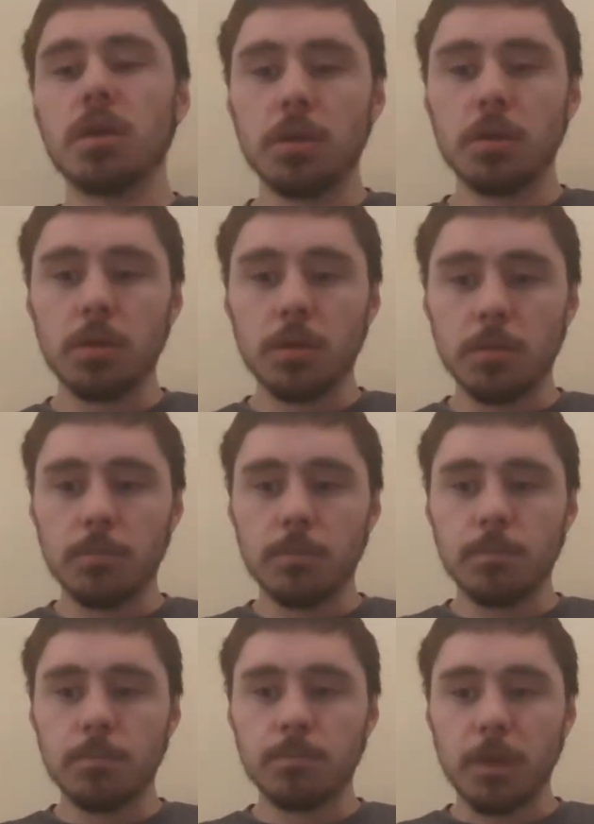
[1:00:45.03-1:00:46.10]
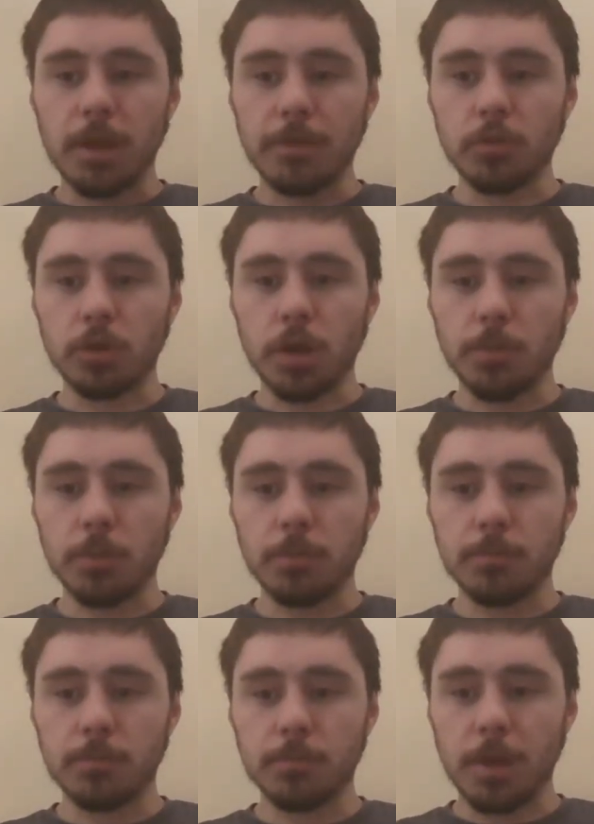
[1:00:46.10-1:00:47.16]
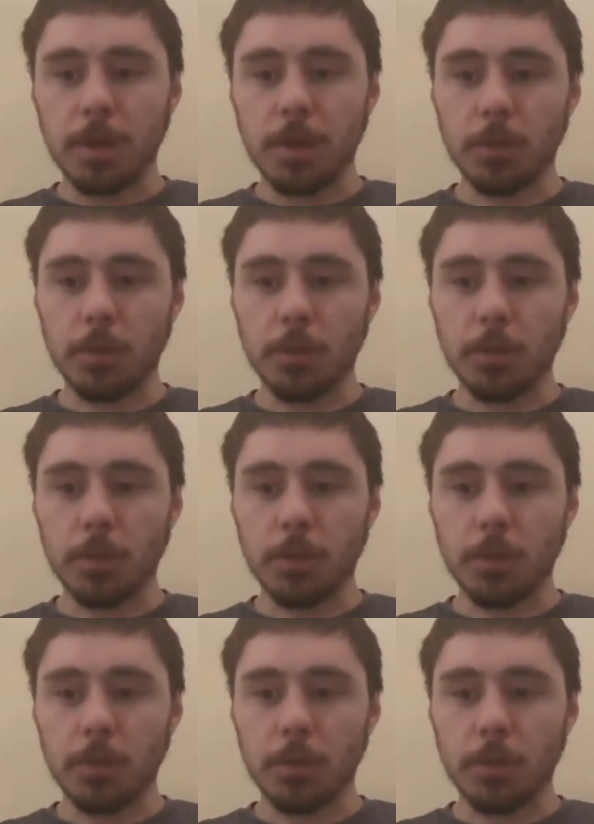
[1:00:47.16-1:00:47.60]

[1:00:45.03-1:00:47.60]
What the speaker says: I have to look it up. I have to look up romantic